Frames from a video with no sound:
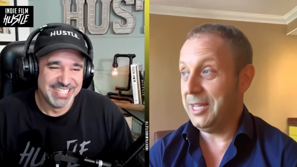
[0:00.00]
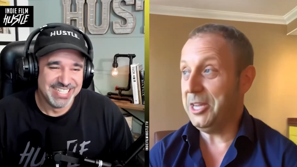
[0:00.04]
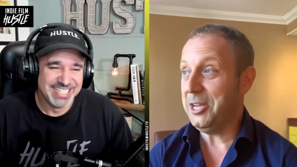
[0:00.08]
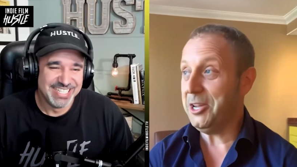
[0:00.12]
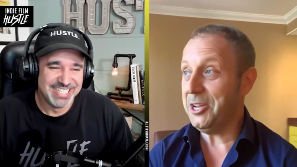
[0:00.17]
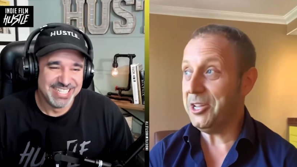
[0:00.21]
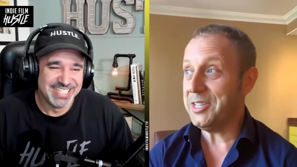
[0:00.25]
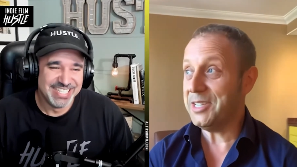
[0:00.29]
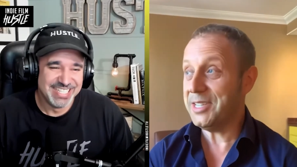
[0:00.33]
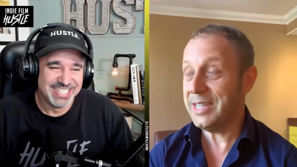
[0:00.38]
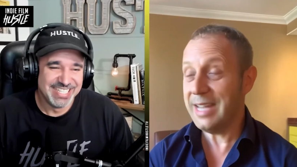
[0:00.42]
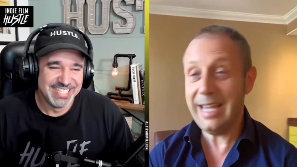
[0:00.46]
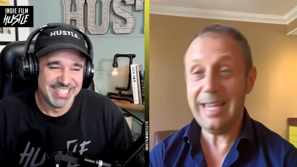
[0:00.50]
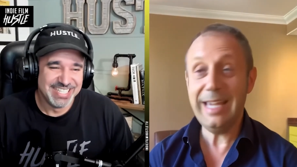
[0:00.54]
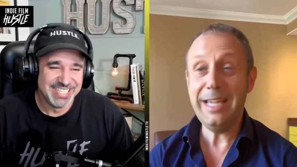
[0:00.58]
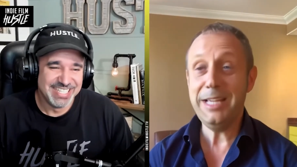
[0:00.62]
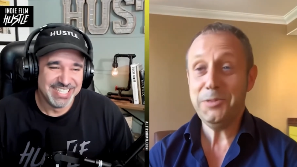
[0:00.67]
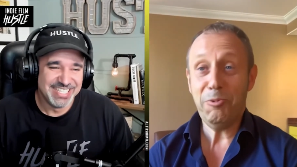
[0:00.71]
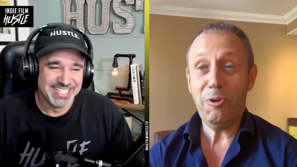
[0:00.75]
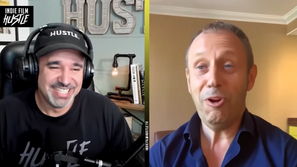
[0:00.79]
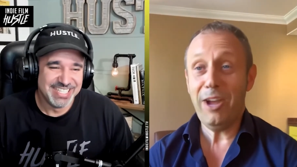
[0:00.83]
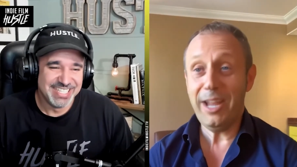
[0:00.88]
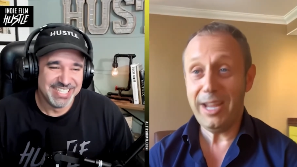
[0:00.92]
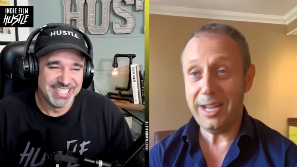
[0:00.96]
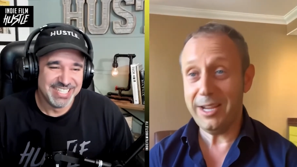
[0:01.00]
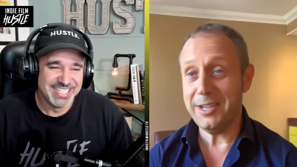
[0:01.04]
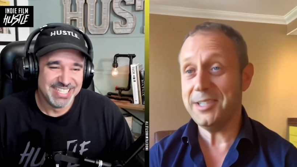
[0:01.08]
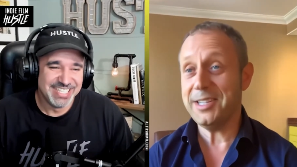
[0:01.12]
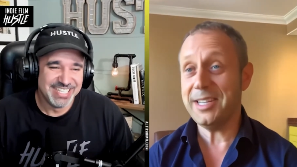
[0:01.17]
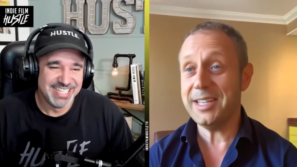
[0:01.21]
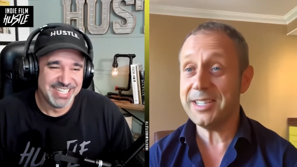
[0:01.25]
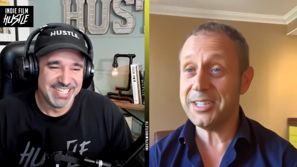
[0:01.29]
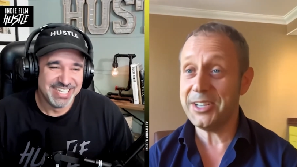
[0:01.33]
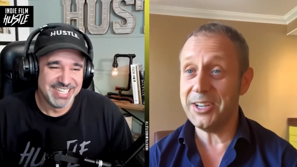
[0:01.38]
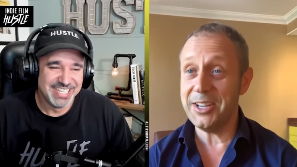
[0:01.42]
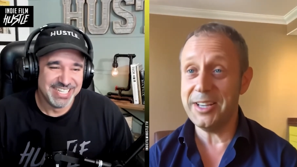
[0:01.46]
Speaker 1: you could say he's right because he
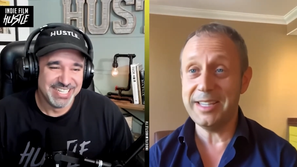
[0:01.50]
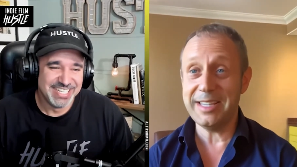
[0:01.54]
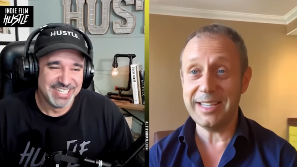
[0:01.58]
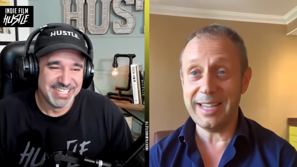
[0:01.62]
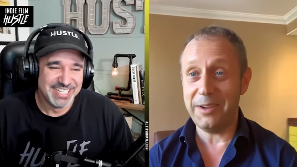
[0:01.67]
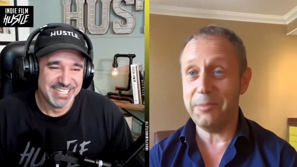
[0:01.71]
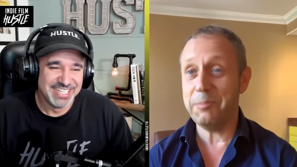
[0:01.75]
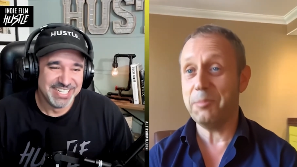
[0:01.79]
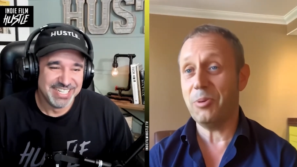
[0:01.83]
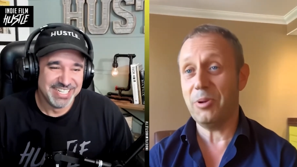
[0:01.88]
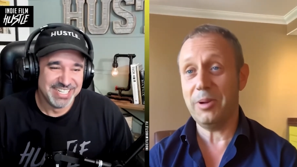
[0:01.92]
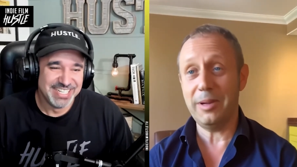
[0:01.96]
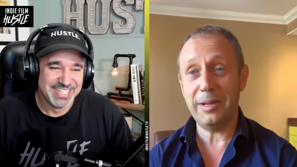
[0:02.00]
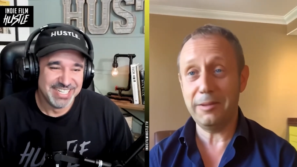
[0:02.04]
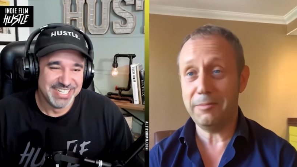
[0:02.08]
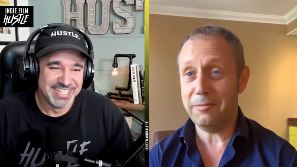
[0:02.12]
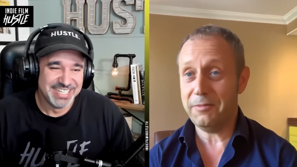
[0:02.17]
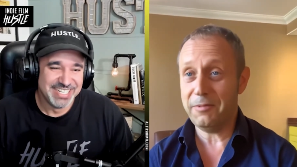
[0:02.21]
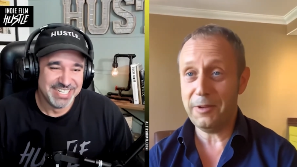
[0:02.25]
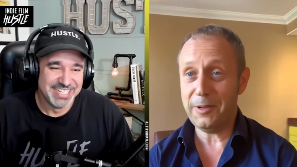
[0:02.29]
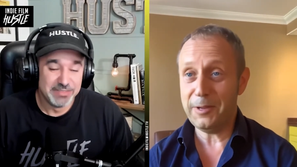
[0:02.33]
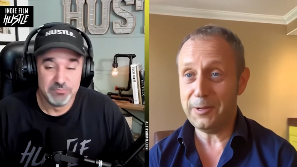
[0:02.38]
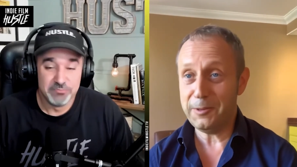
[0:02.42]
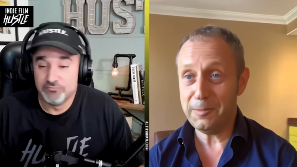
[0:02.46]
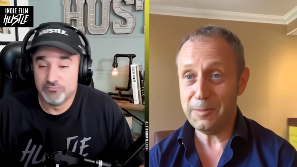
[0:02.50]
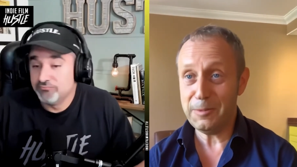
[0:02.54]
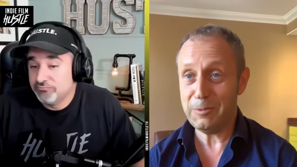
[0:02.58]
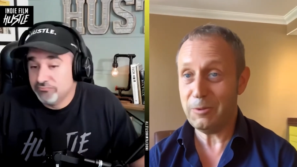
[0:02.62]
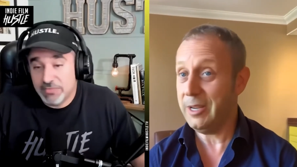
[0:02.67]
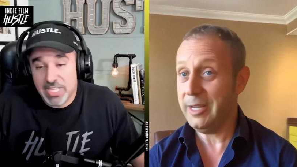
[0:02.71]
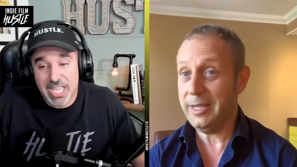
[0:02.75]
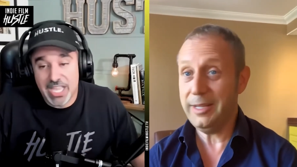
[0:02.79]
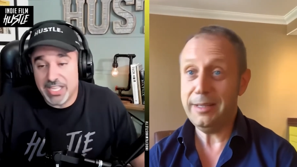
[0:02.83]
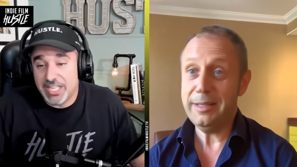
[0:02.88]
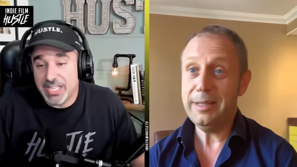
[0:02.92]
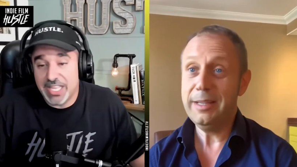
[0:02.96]
turns out brilliant films,
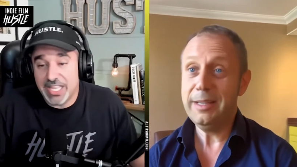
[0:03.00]
right? Hey,